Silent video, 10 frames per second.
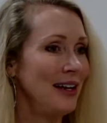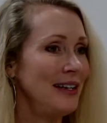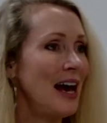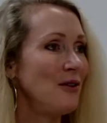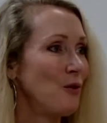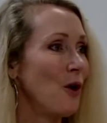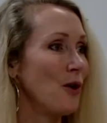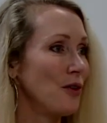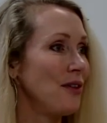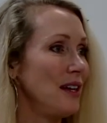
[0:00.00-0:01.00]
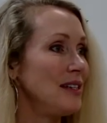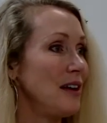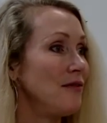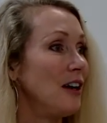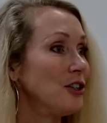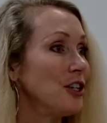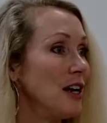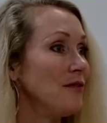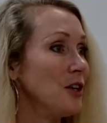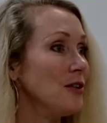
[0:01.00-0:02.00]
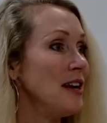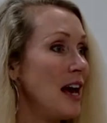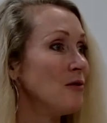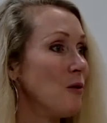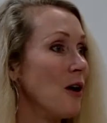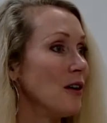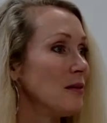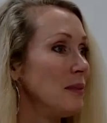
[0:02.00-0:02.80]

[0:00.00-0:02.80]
net worth is a function of your net work,